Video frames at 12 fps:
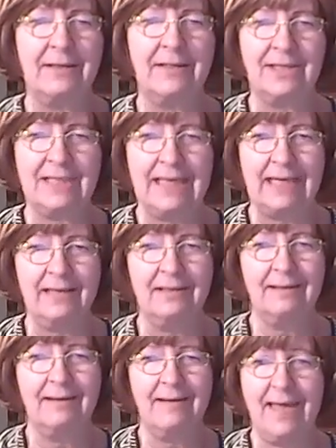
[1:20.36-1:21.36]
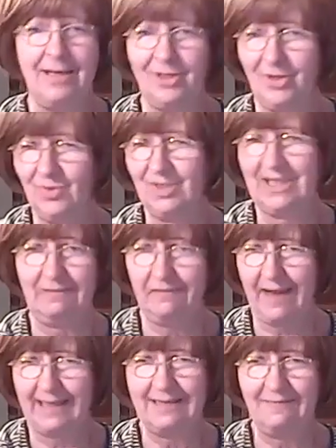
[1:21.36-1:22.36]
a skill and use it
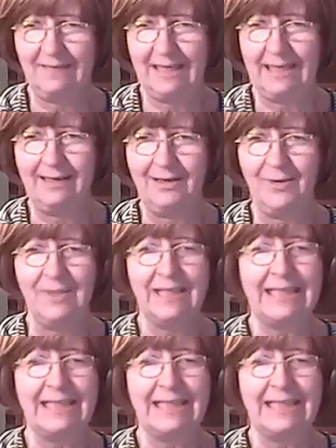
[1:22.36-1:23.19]
effectively. Learning